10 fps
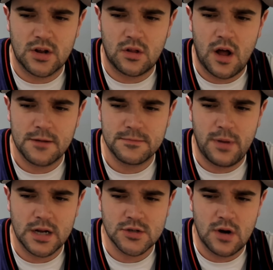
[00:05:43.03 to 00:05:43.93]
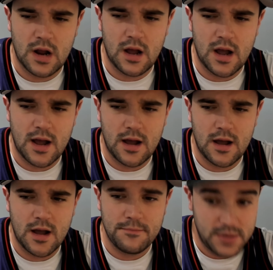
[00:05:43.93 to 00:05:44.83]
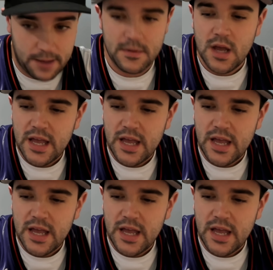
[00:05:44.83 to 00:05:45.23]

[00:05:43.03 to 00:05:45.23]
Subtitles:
o'clock puck drop. Yep.